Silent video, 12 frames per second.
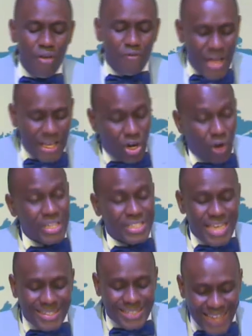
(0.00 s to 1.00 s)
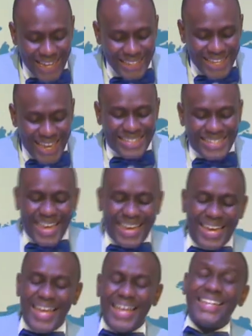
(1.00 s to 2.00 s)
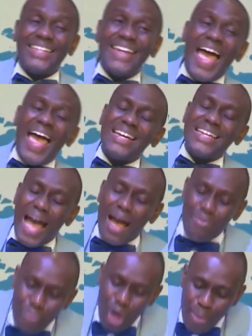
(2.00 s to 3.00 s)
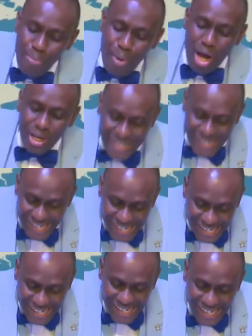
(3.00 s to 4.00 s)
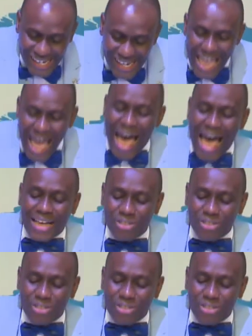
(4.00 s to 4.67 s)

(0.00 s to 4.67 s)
1 Corinthians 10:10 say, neither murmur ye, as